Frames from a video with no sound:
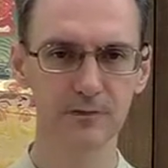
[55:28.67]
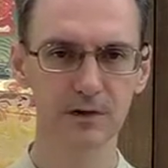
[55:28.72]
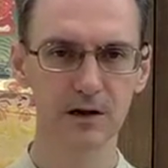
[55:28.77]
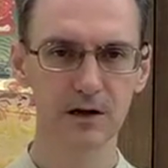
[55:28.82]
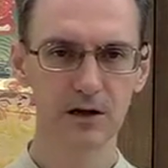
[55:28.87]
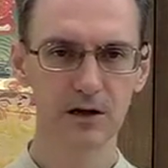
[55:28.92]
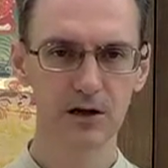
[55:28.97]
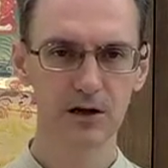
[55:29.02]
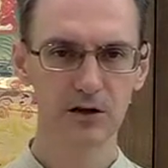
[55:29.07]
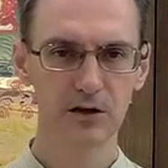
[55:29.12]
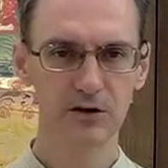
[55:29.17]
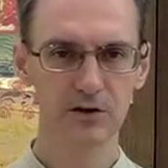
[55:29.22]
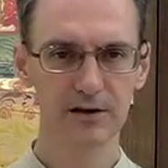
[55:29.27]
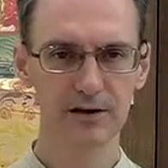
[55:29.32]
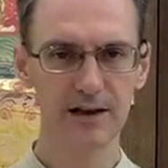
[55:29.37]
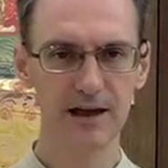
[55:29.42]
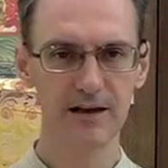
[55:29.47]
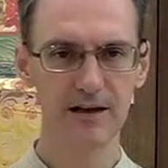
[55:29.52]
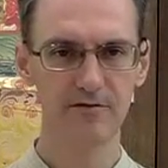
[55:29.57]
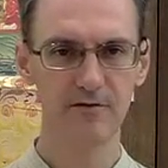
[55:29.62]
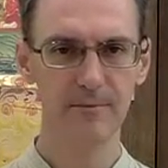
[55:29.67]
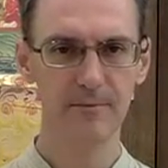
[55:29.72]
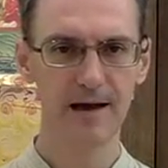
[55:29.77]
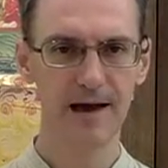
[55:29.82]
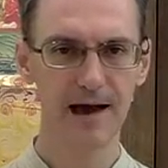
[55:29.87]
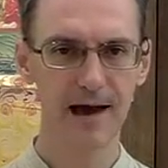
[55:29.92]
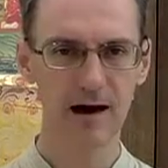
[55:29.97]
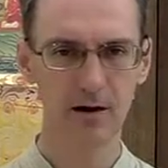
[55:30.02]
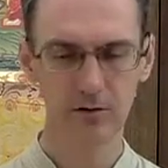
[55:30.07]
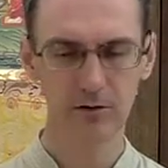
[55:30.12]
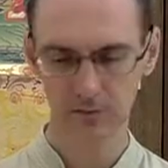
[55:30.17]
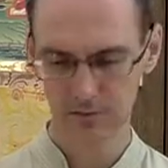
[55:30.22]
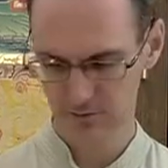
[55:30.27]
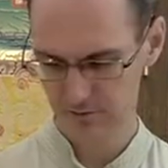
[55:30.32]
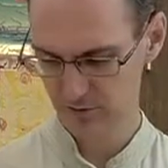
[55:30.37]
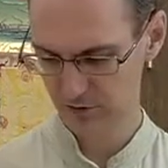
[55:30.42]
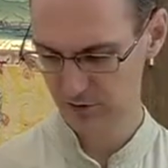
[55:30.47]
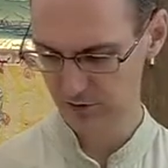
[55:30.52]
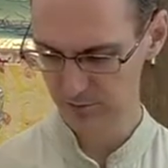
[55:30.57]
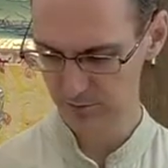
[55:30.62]
You can have them out. You can
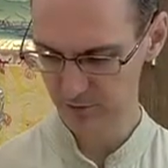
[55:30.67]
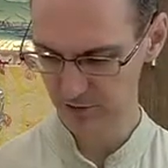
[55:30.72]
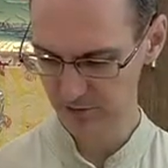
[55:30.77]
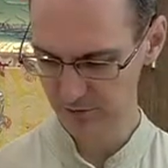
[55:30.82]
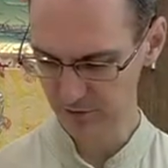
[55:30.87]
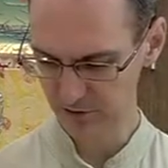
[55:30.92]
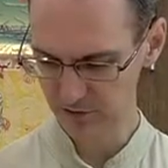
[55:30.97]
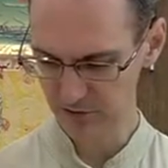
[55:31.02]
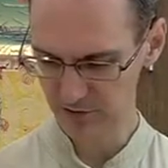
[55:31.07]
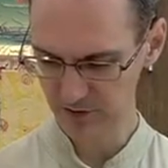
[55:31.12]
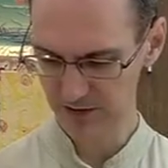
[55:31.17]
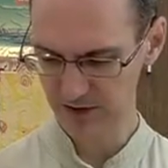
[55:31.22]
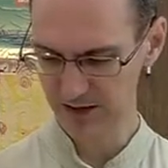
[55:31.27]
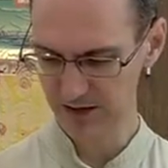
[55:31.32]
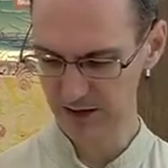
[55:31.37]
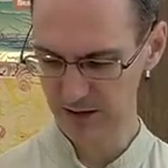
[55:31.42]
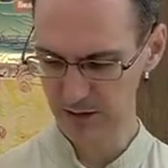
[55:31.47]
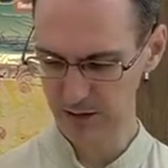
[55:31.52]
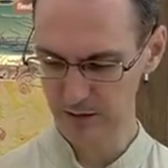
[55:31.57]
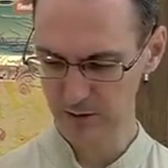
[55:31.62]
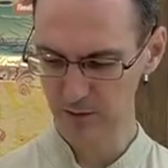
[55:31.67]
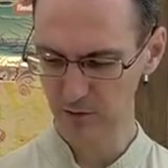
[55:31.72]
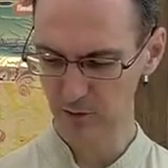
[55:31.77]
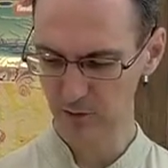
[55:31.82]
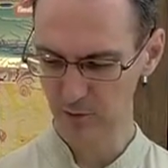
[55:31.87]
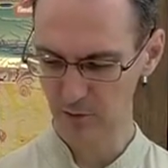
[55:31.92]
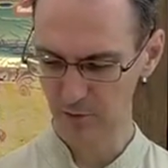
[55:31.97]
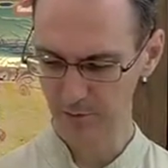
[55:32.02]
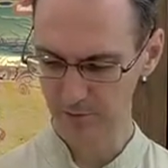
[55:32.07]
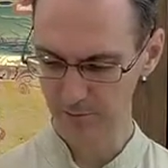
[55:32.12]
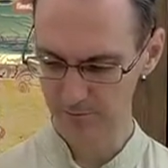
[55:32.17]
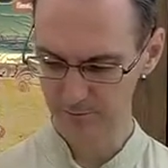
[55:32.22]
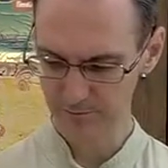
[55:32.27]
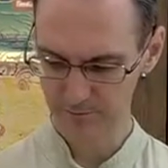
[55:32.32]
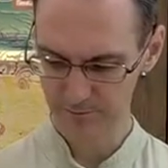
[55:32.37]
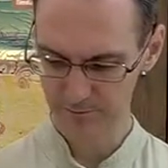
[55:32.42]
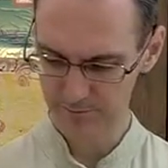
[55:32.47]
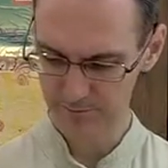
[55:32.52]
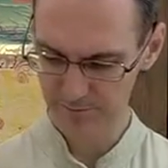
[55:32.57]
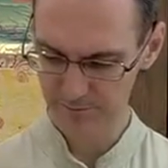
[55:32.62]
put them on your knees or
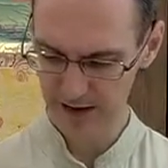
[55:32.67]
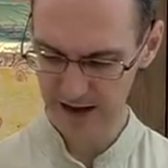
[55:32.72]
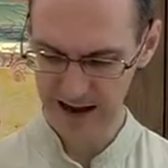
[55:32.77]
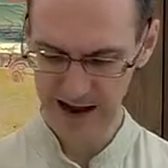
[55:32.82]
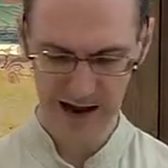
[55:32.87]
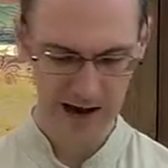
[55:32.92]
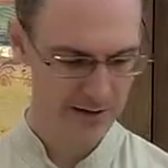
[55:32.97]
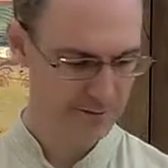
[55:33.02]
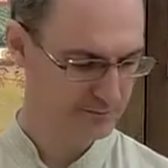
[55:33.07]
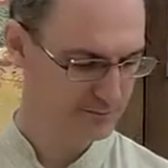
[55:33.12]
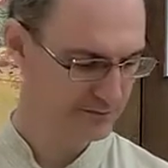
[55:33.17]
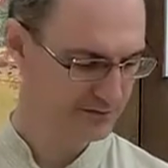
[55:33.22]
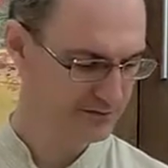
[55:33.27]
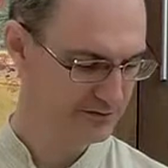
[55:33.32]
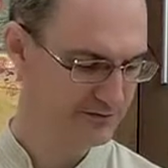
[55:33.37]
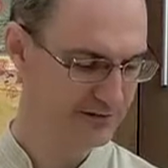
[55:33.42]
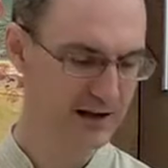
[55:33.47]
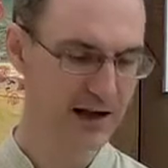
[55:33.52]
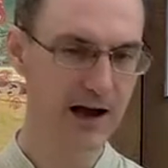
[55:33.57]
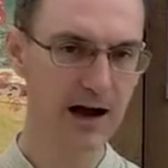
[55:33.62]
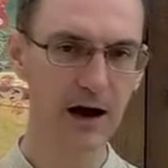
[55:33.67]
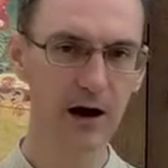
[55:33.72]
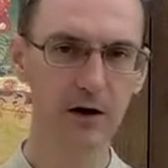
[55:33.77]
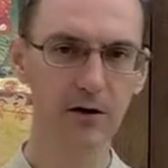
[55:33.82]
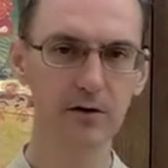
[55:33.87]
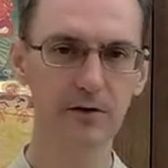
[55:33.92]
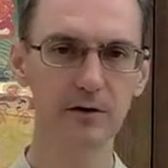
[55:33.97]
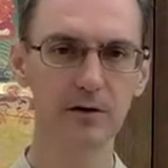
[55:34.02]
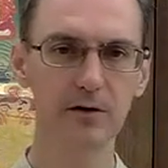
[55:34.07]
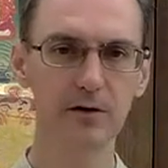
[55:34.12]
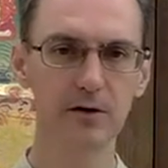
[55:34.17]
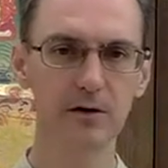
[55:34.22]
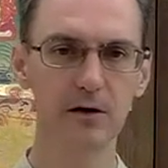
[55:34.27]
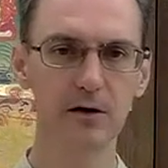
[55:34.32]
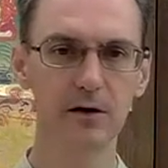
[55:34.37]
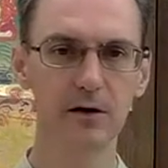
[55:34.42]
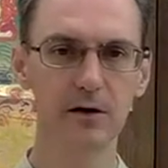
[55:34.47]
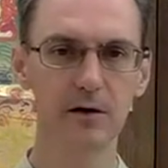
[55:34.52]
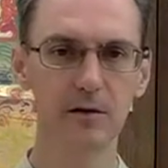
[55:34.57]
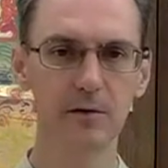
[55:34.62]
palms down,
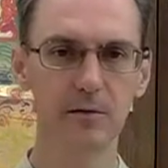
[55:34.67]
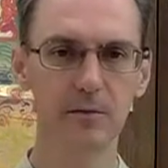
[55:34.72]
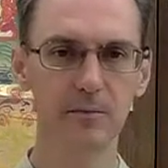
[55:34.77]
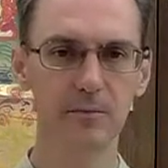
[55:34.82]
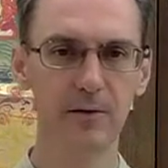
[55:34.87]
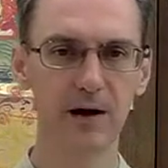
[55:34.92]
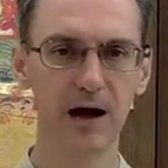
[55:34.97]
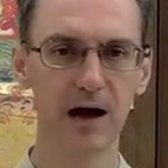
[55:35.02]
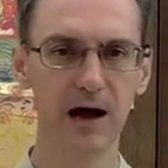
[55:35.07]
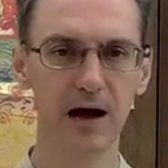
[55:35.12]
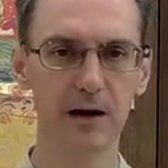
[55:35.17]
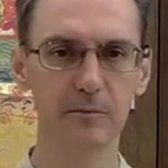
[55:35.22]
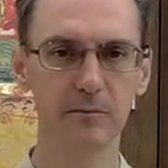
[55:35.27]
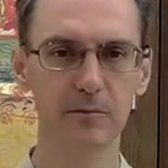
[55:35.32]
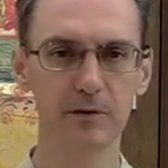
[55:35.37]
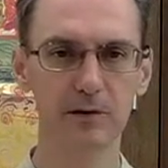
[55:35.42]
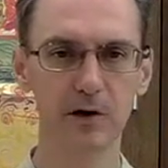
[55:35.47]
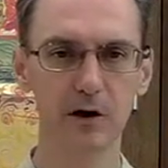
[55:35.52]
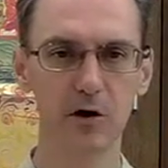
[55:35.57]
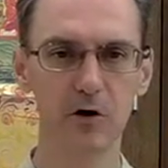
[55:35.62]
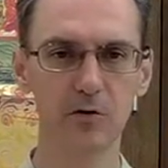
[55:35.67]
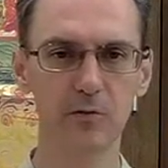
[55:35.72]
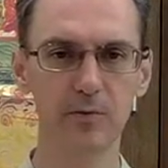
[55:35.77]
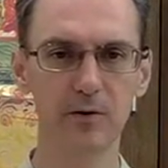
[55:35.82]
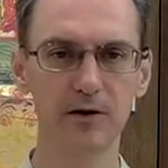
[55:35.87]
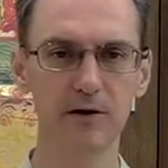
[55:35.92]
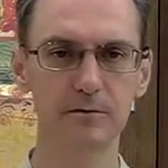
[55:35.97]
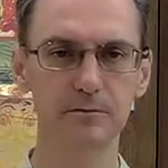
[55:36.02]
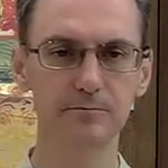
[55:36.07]
palms open.